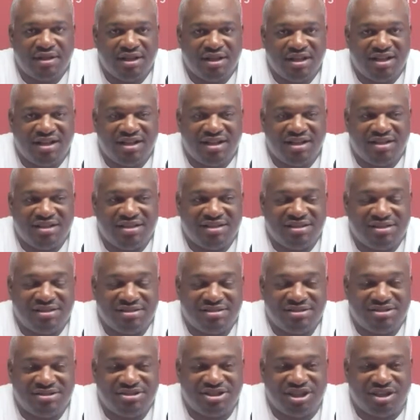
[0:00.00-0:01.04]
Uh,
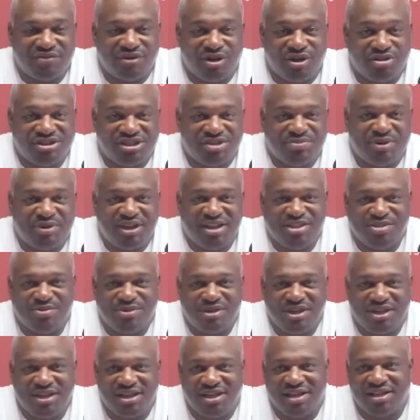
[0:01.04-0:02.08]
Tough loss this past
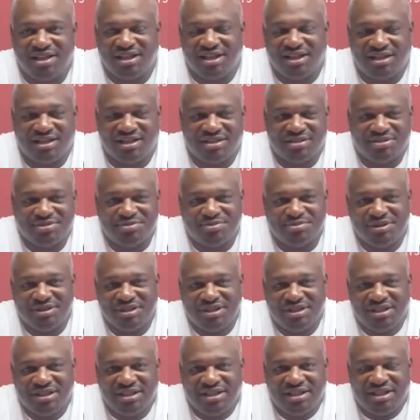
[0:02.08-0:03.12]
weekend
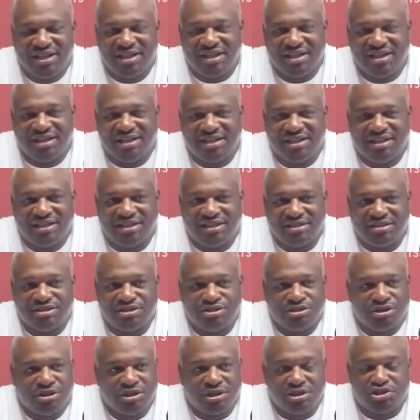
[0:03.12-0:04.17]

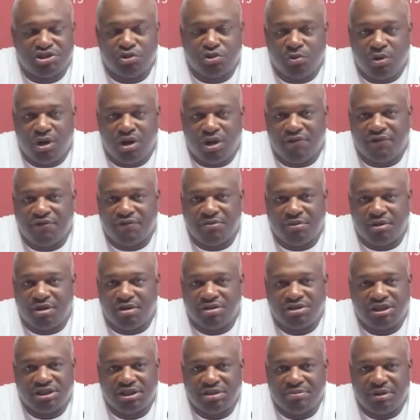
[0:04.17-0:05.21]
to a good Chowan football
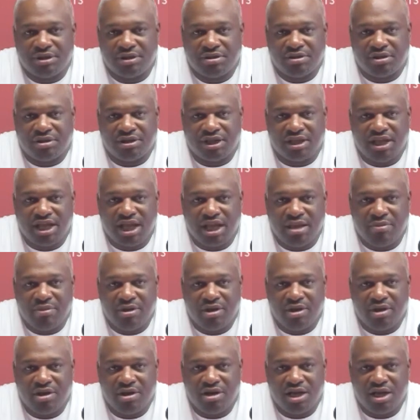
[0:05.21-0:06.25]
team. I thought they came in
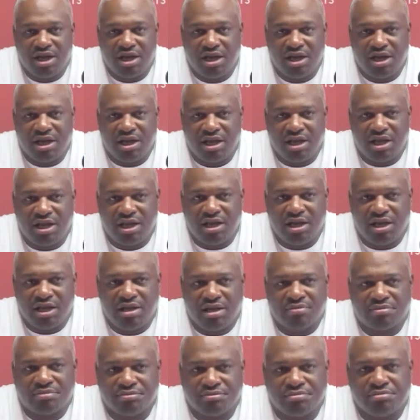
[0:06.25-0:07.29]
here and
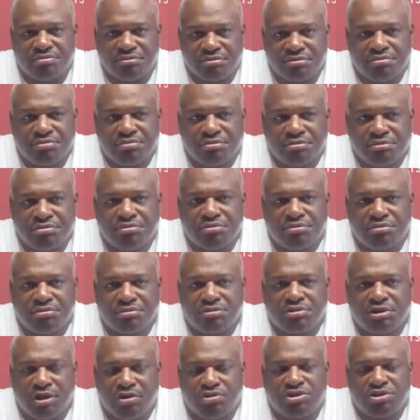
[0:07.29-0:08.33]

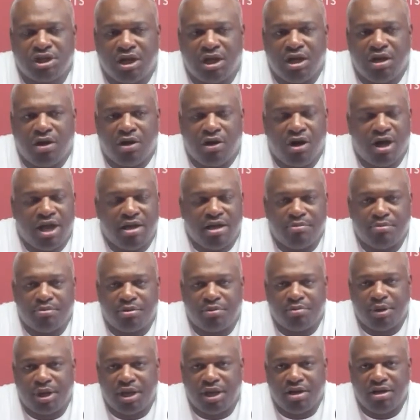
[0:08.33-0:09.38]
Coach Hall had them
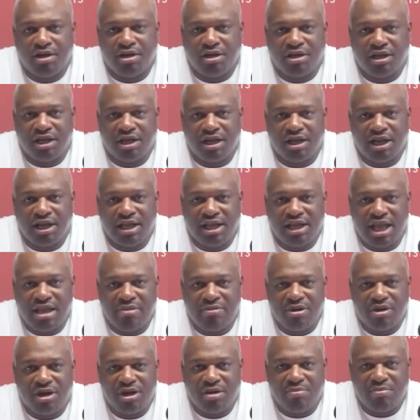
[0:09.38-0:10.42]
prepared, and they came
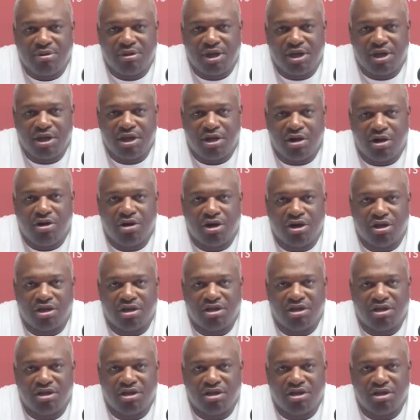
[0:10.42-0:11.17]
here and they played hard.